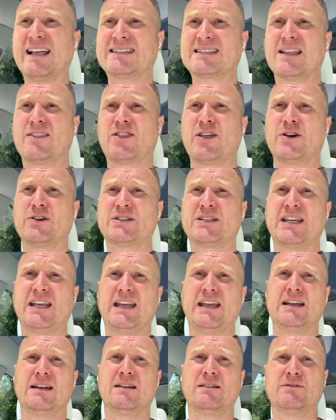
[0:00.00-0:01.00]
less than
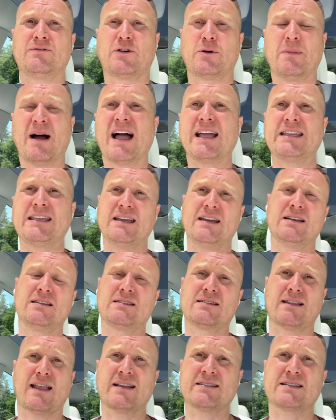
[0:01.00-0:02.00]
13 for my
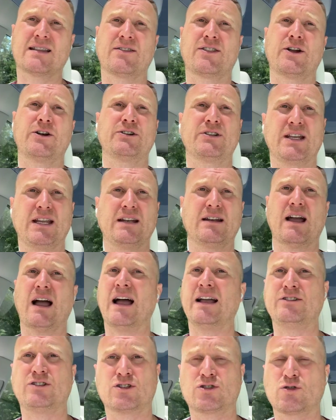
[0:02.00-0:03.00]
kids, less than 13,
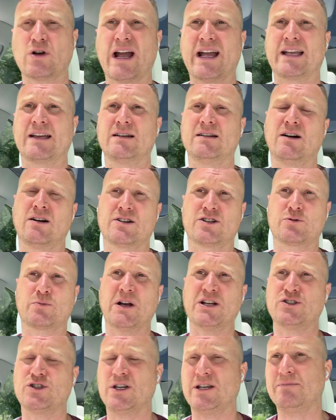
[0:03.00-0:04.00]
I just track it on a
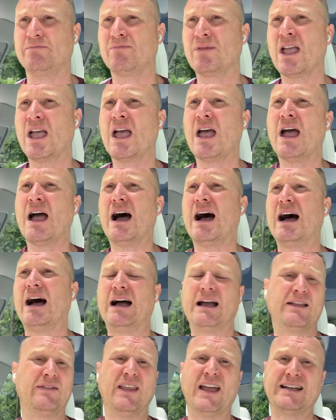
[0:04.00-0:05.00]
spreadsheet.
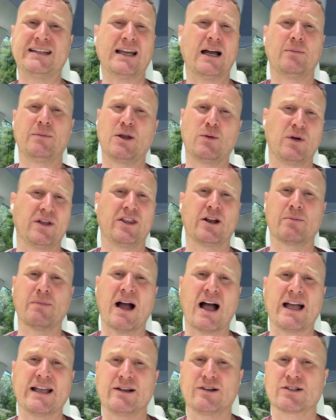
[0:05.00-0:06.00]
And they tell me when they're
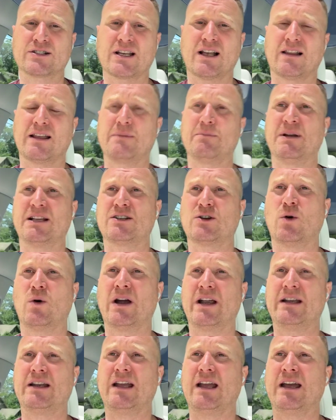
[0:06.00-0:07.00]
buying or selling
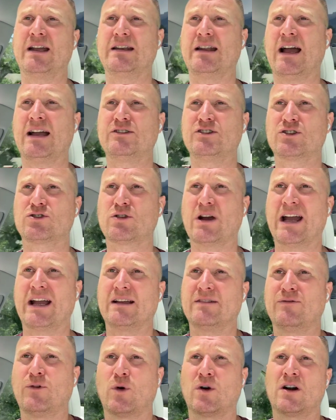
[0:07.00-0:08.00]
Bitcoin, and I just
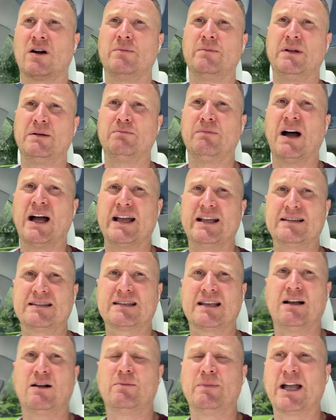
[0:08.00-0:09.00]
track it for them and buy
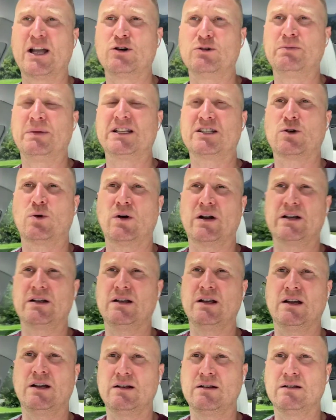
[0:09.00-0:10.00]
and sell my own
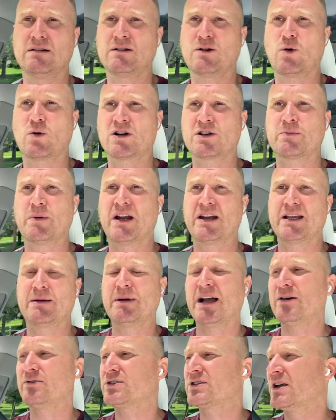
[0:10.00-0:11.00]
Bitcoin in
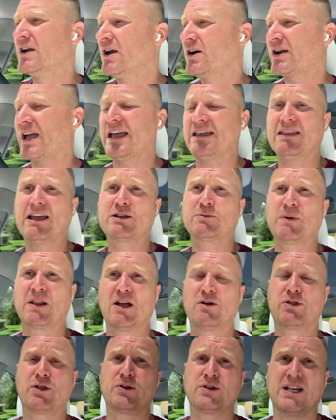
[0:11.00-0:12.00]
corresponding amounts. Okay, that's
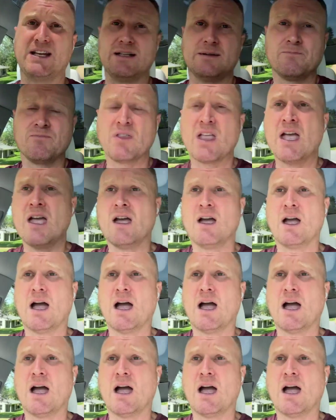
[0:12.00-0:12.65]
below 13.